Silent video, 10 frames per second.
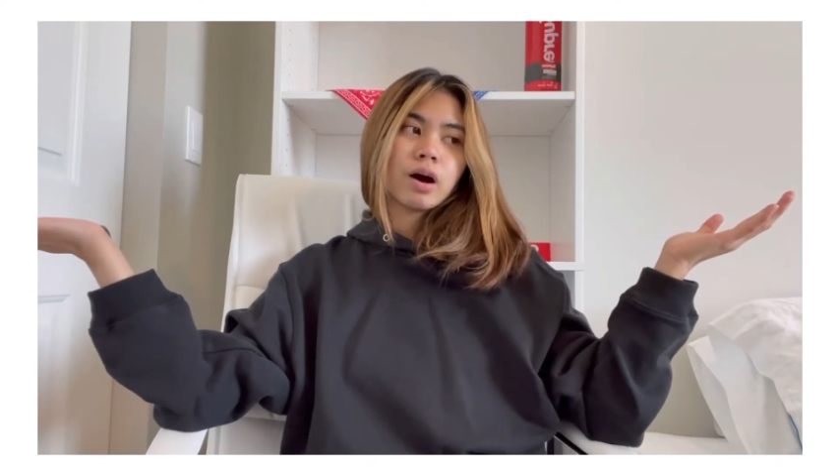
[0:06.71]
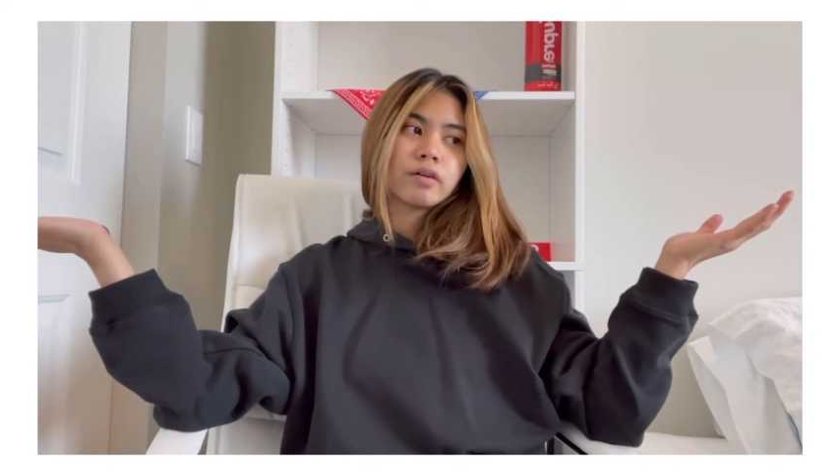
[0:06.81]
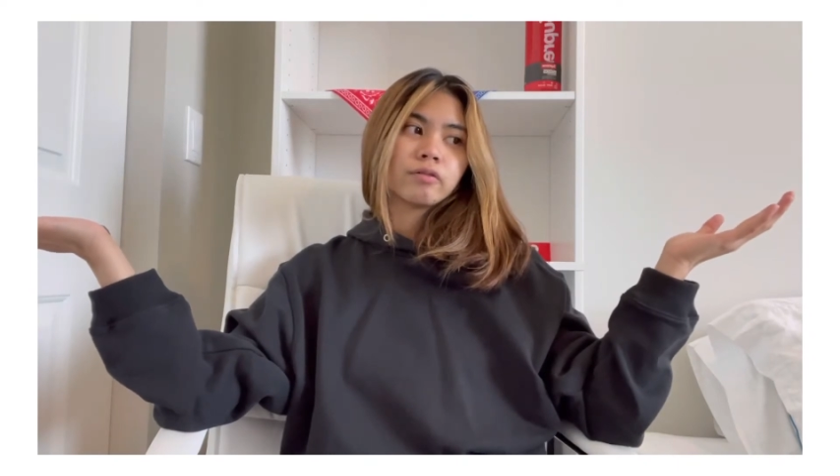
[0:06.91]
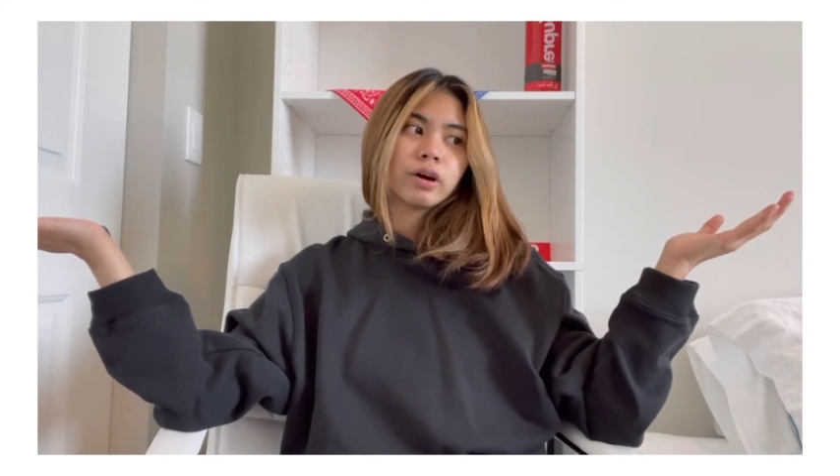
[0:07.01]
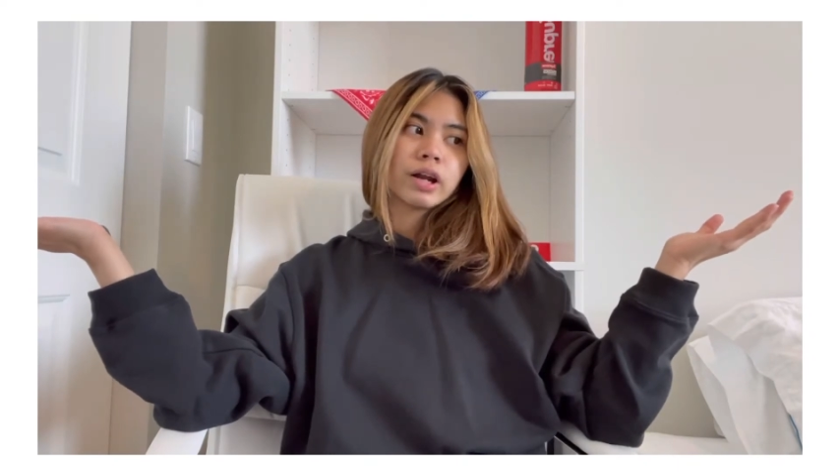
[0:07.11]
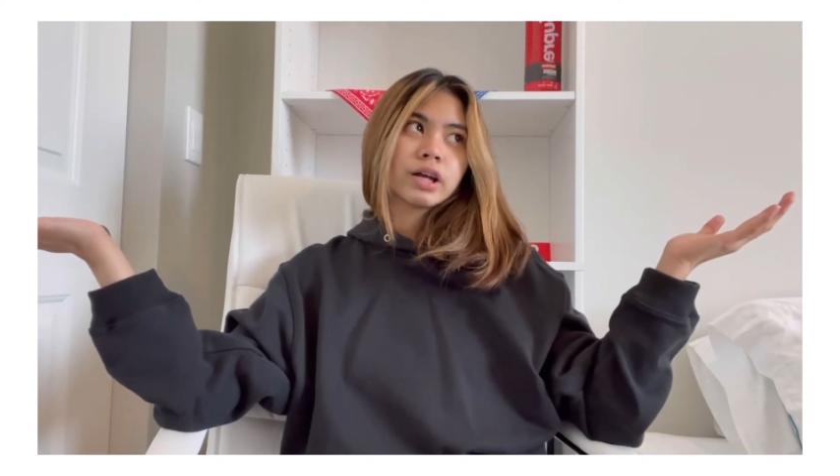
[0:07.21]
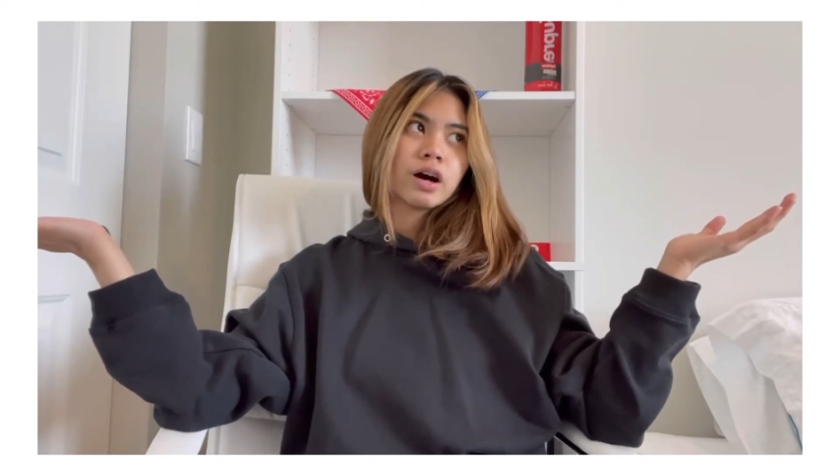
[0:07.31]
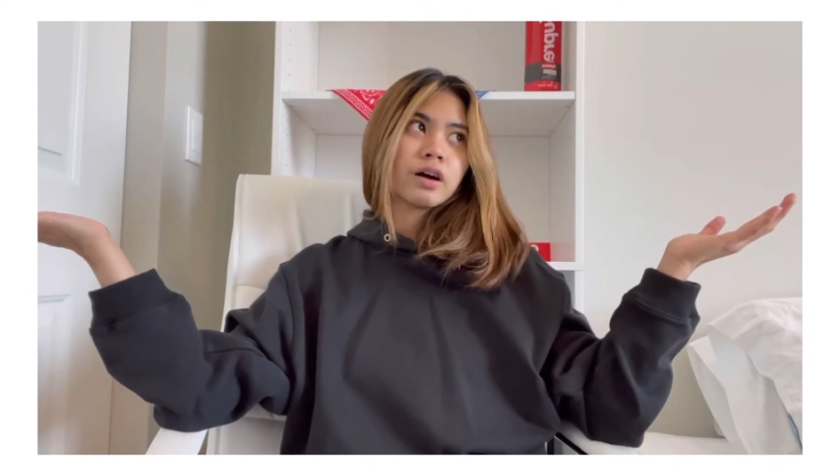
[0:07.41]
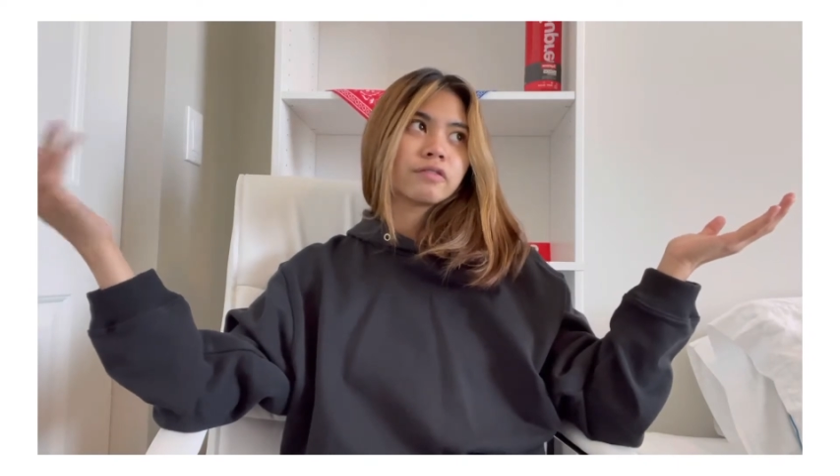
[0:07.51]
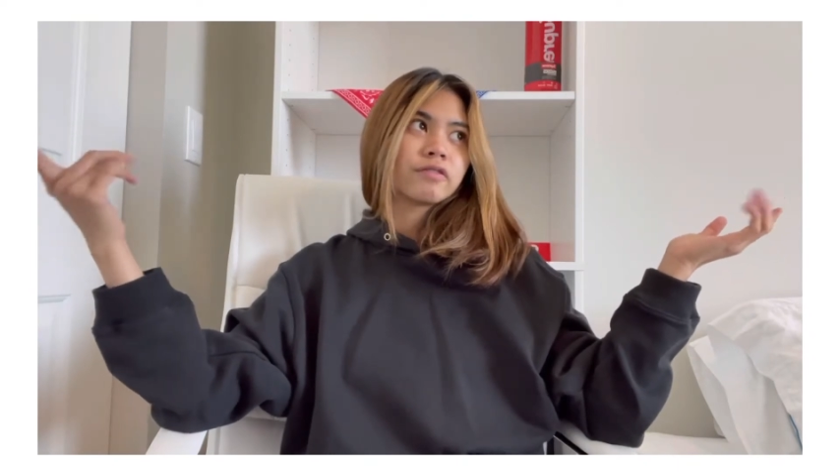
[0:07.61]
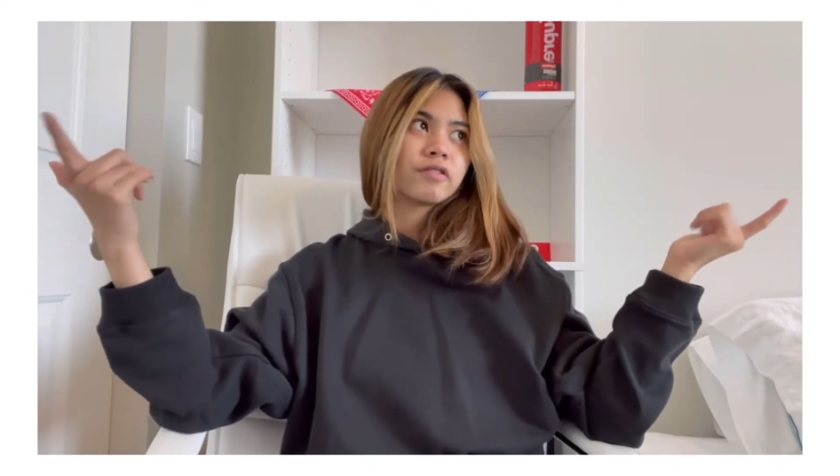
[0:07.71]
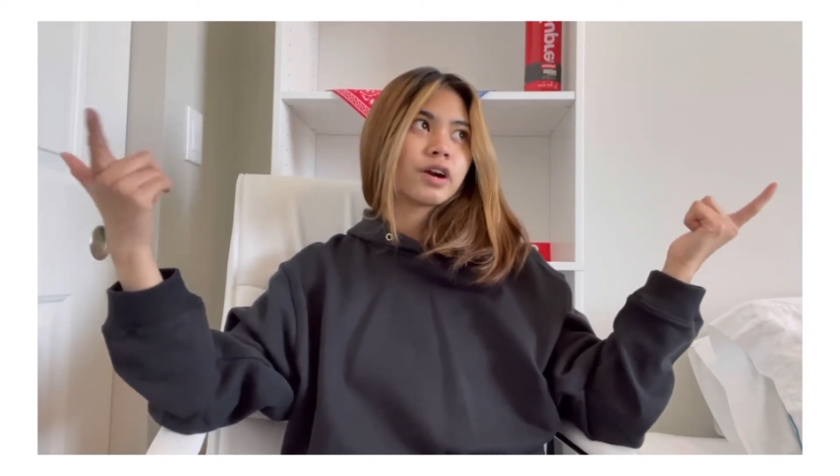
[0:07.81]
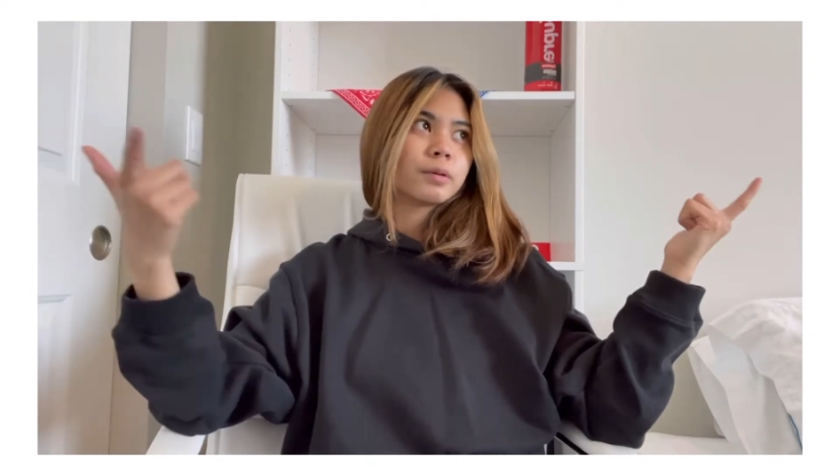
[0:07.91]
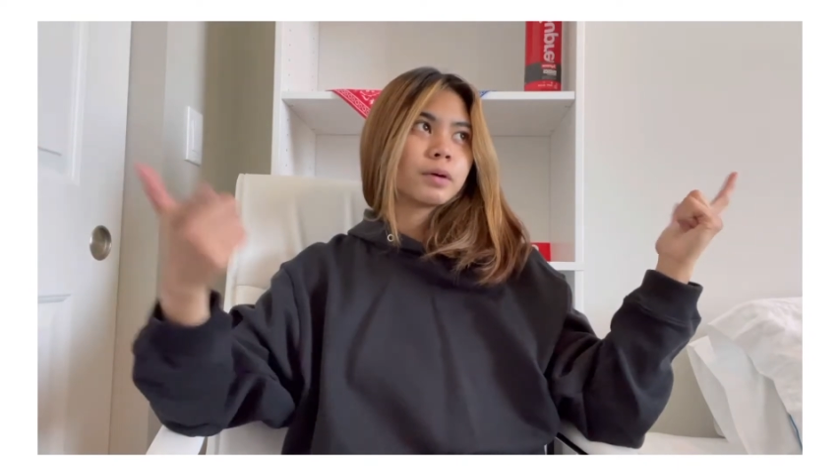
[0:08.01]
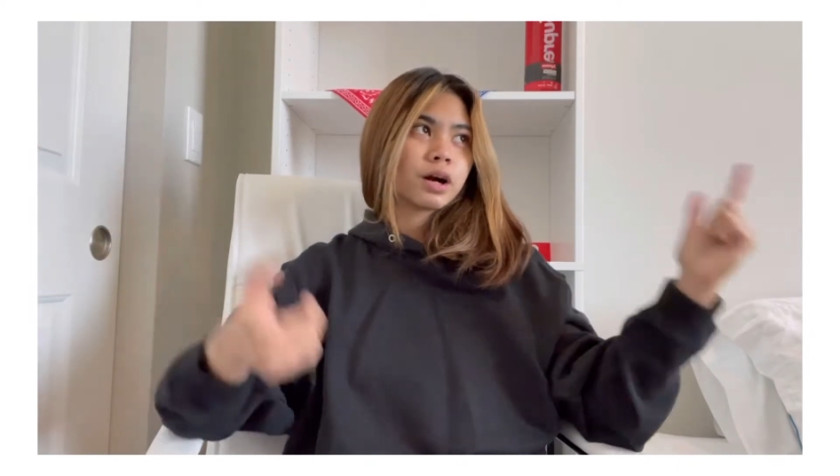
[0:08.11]
of what I got
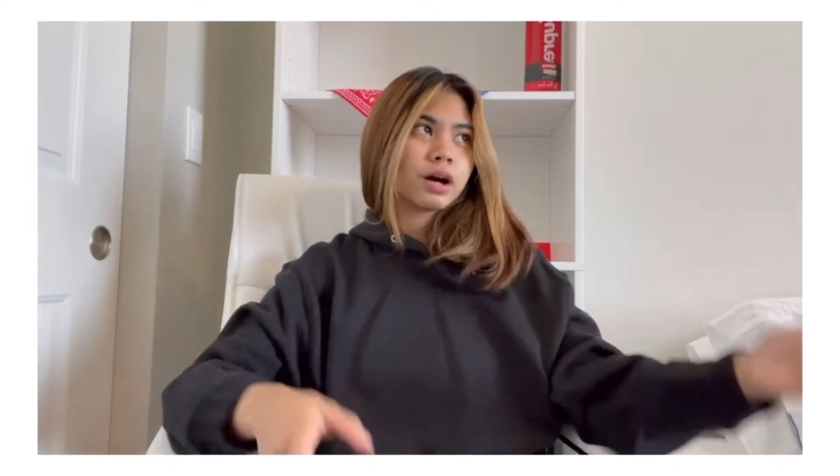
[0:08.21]
from